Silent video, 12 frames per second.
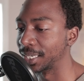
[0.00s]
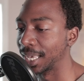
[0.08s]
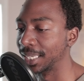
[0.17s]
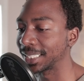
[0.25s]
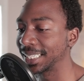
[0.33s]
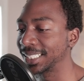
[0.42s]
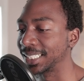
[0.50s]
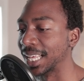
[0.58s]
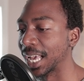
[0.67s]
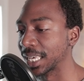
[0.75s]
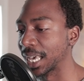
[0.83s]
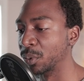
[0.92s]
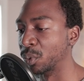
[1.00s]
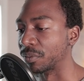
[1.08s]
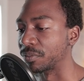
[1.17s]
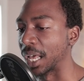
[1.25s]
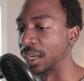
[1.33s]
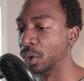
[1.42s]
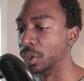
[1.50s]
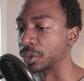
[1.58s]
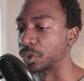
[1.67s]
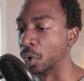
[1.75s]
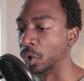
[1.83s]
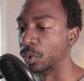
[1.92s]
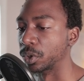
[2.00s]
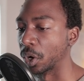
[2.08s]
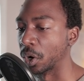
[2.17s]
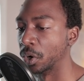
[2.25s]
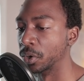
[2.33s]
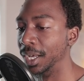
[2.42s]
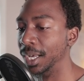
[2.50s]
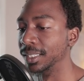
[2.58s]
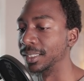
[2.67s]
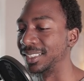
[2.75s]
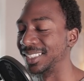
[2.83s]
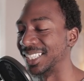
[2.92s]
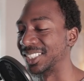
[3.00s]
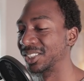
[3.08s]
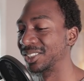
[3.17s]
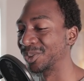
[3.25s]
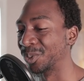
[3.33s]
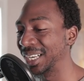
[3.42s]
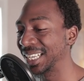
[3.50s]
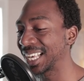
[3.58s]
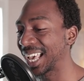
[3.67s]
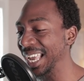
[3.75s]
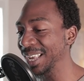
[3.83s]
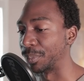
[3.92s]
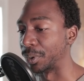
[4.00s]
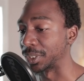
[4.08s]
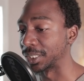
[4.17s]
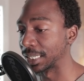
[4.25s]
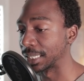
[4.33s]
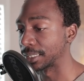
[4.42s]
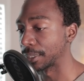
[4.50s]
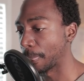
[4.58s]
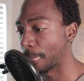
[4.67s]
days each decade would have diluted the total return to just 28%.